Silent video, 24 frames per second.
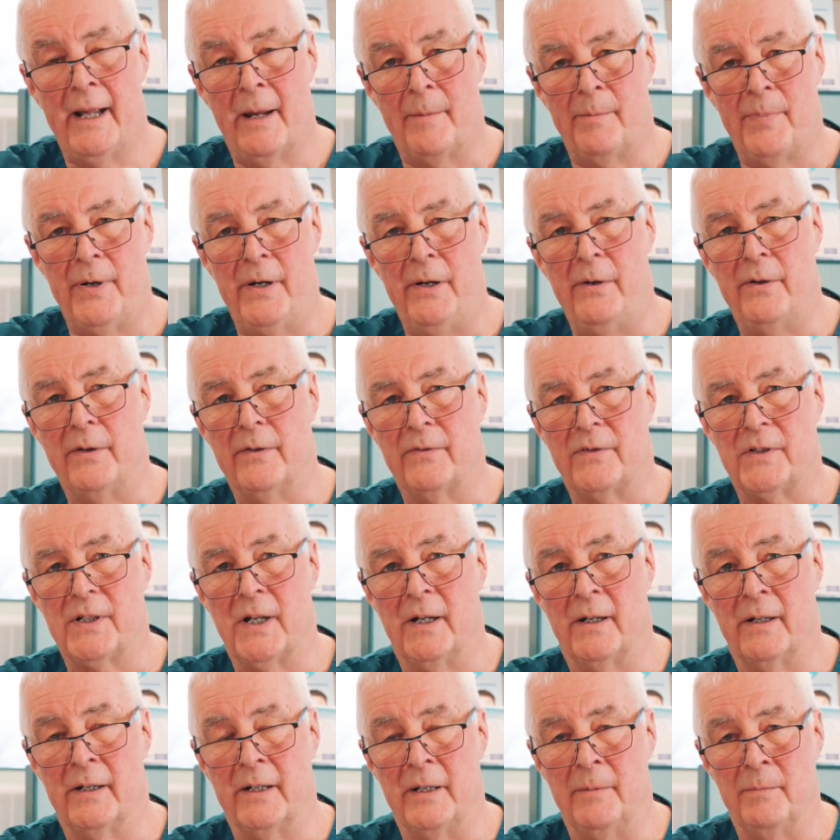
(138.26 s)
that period of
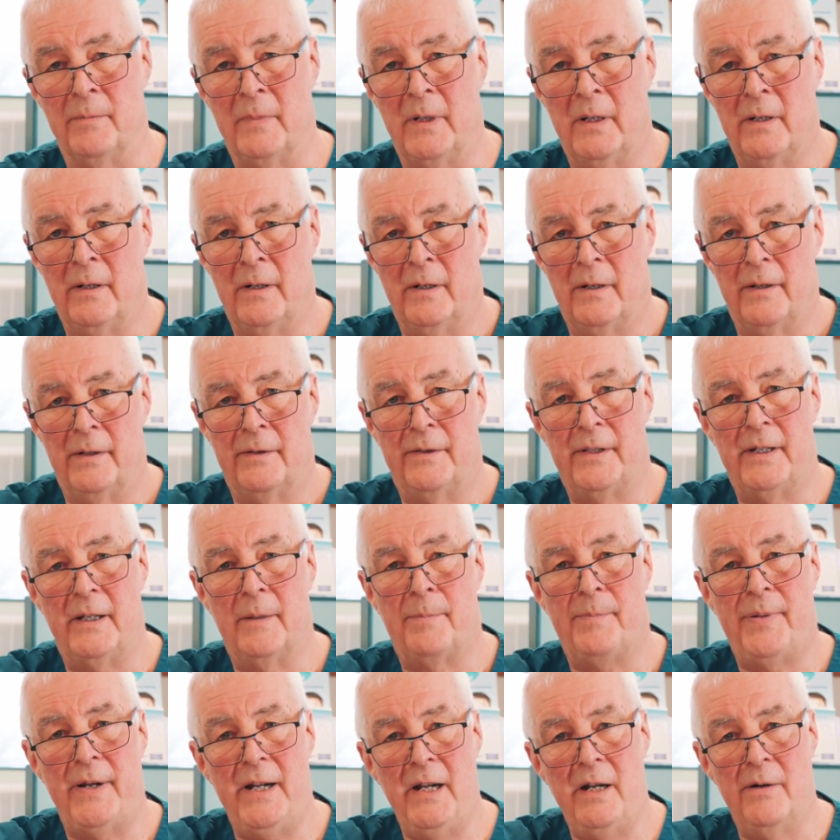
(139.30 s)
time, the
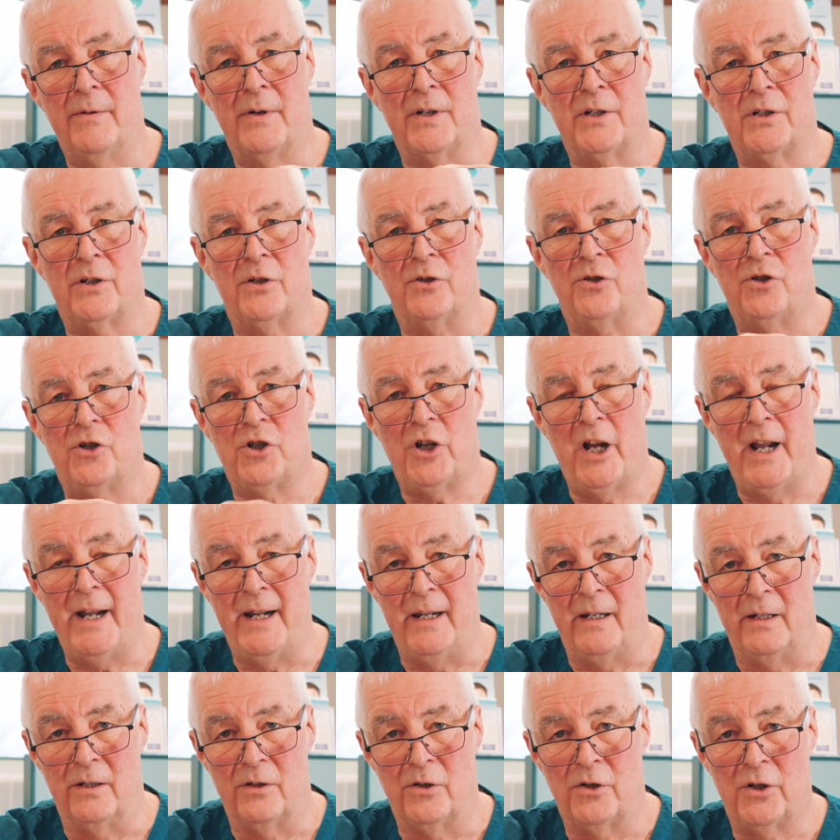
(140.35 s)
appearance can
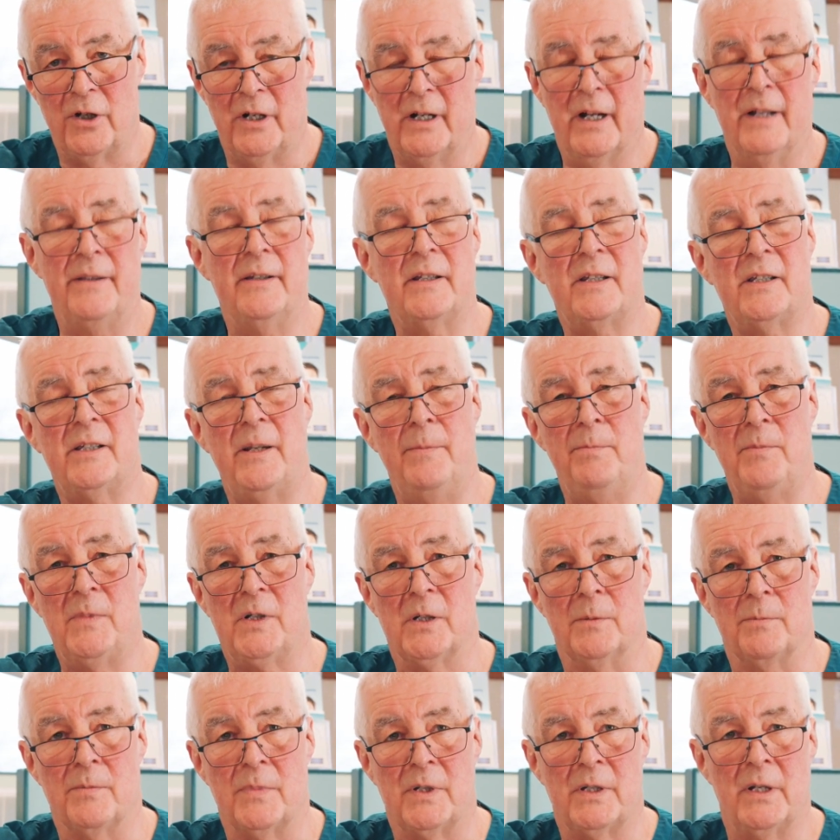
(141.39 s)
change and the
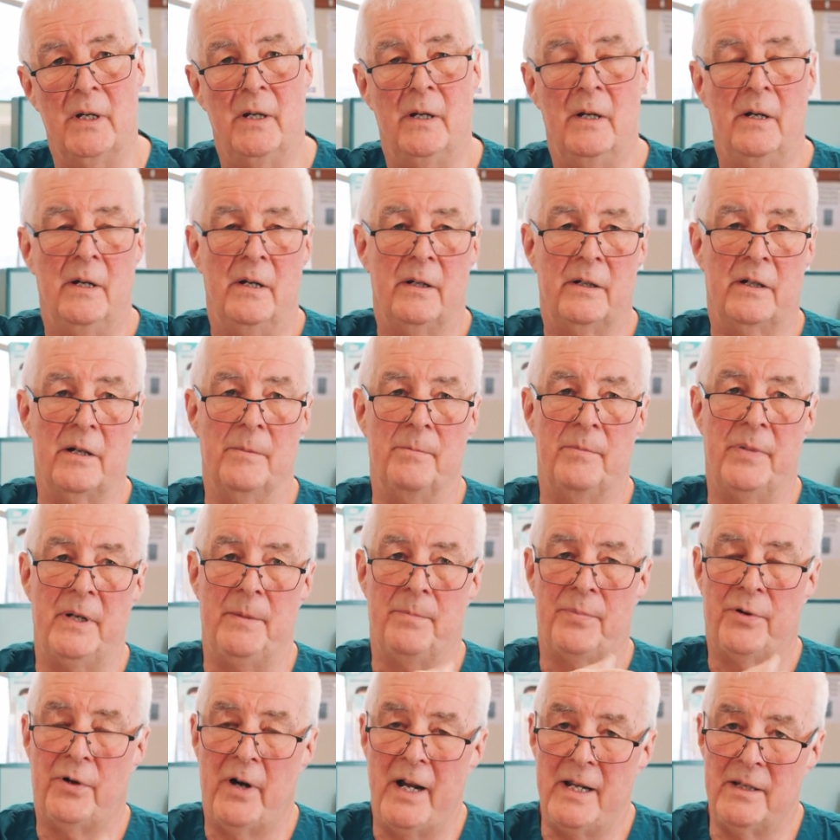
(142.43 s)
symptoms can be
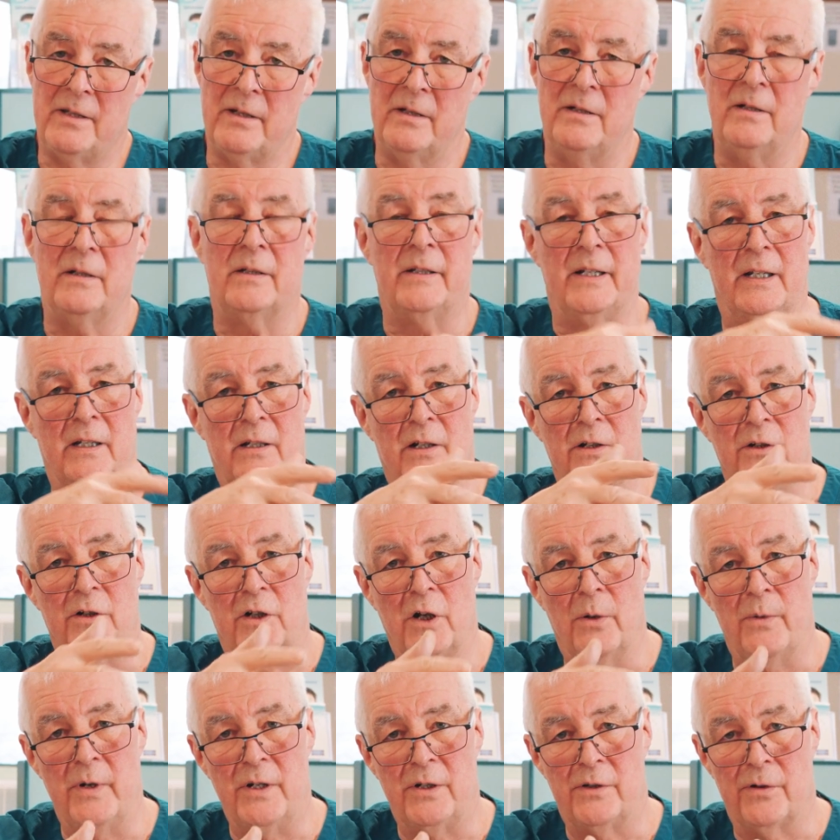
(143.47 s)
present, it can
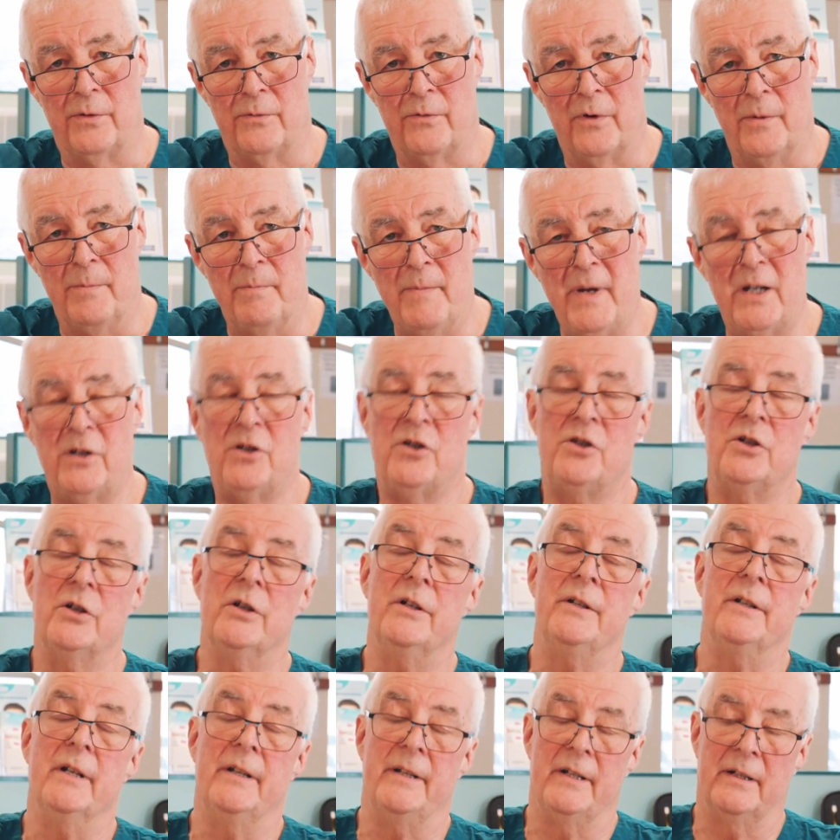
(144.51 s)
go into
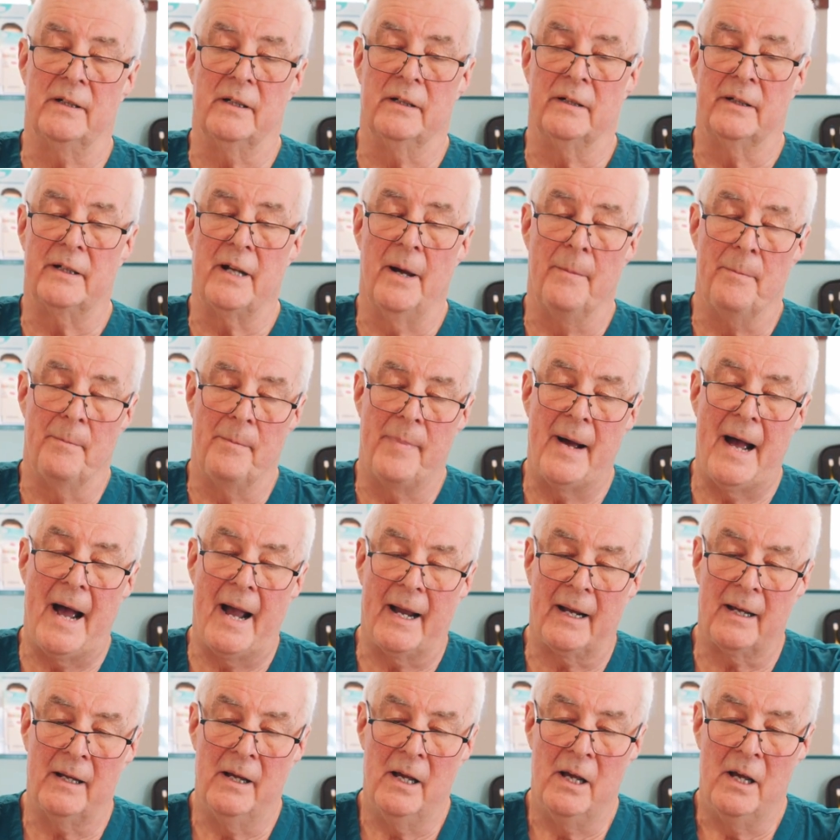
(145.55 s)
remission and it can come back.